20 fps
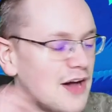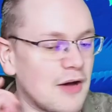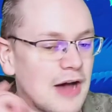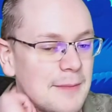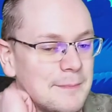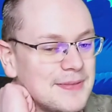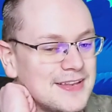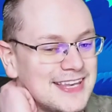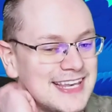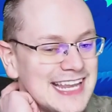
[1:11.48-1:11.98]

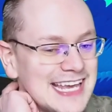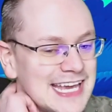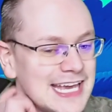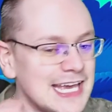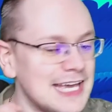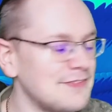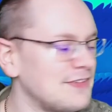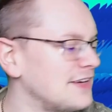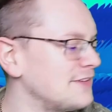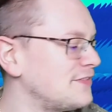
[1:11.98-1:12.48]
I
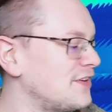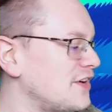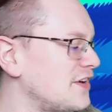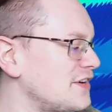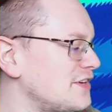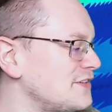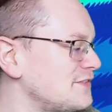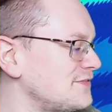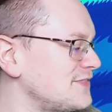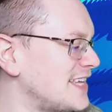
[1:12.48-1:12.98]
believe I've
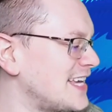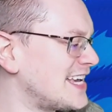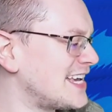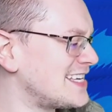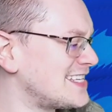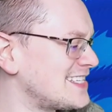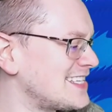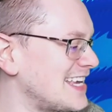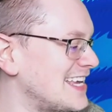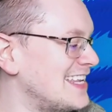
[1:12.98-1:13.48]
heard of
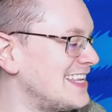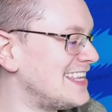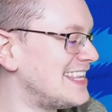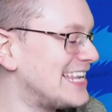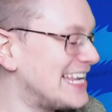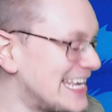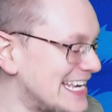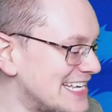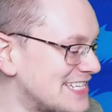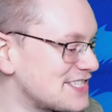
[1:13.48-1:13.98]
this at
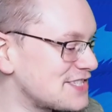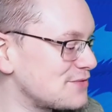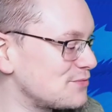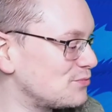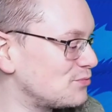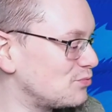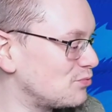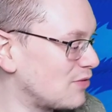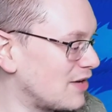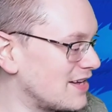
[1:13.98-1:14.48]
least
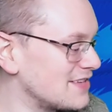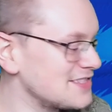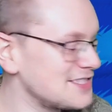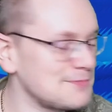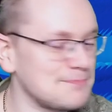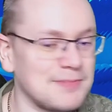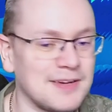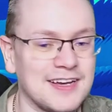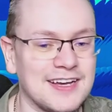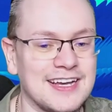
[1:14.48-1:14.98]

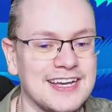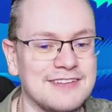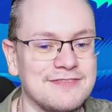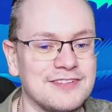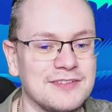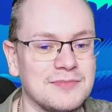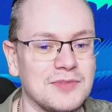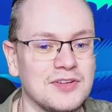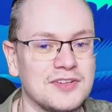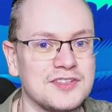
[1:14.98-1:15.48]
once, but
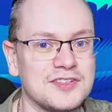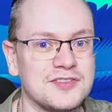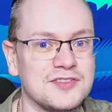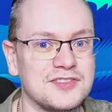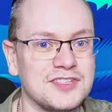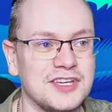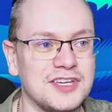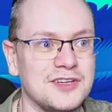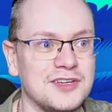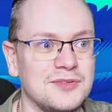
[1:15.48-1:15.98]
if I'm honest
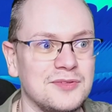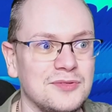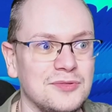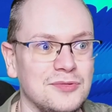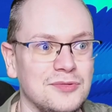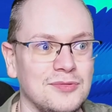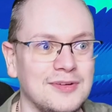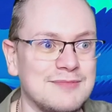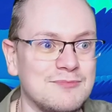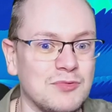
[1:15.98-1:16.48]
with
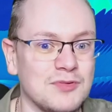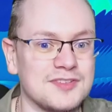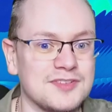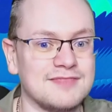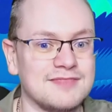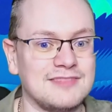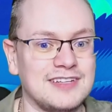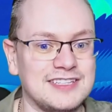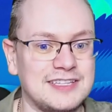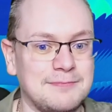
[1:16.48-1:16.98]
you, it
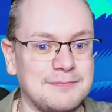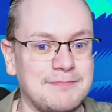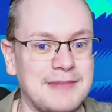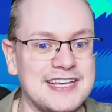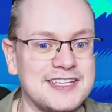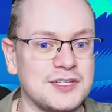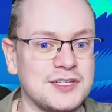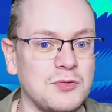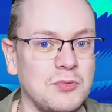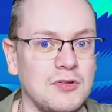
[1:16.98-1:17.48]
wasn't like the
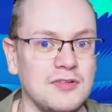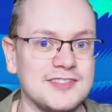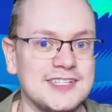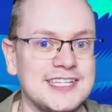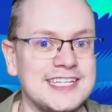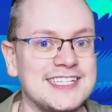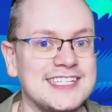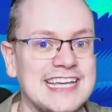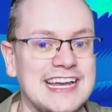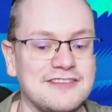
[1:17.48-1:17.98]
best
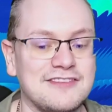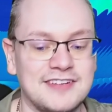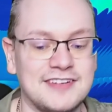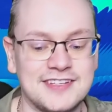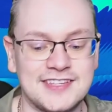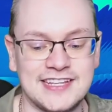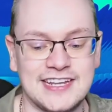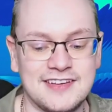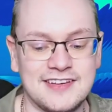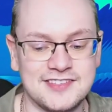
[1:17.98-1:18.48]
quality sound or
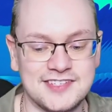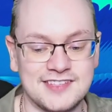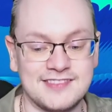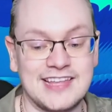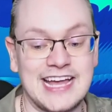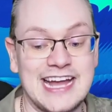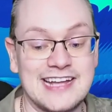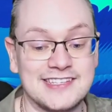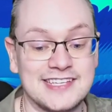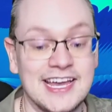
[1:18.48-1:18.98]
anything else at
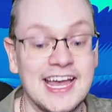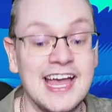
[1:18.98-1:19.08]
that